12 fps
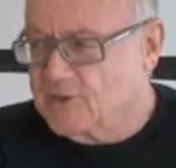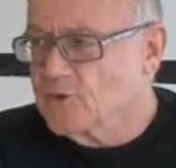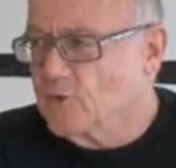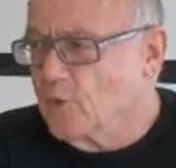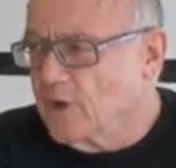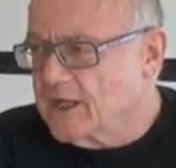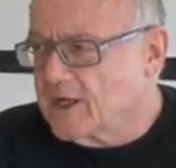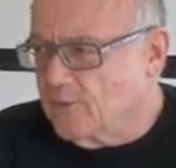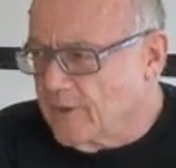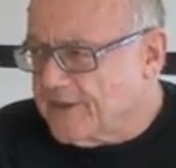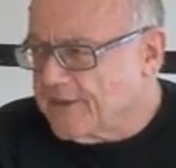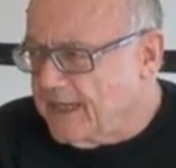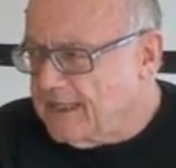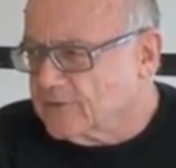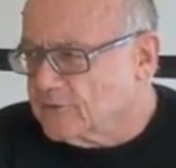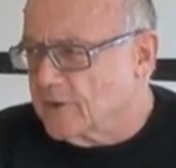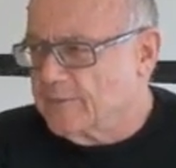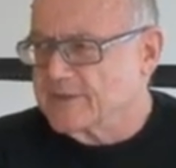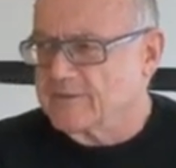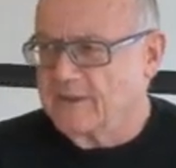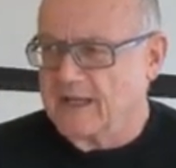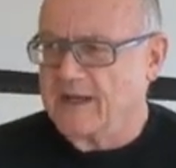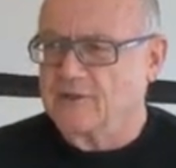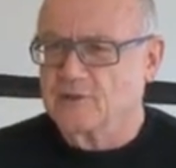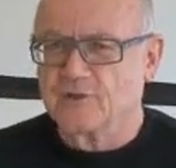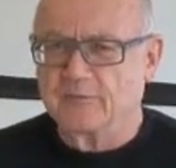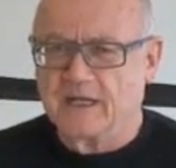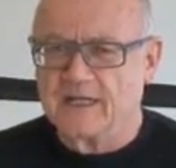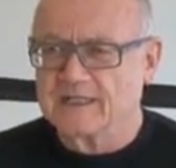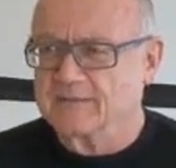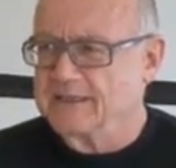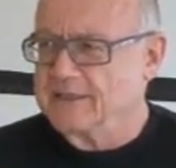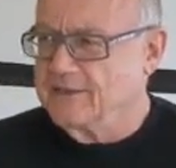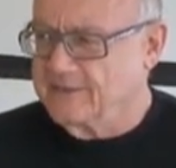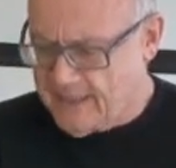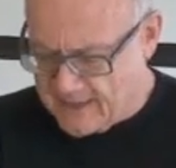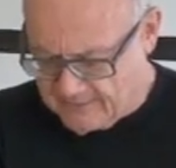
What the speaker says: to work with hate groups. Well, how could you possibly do that?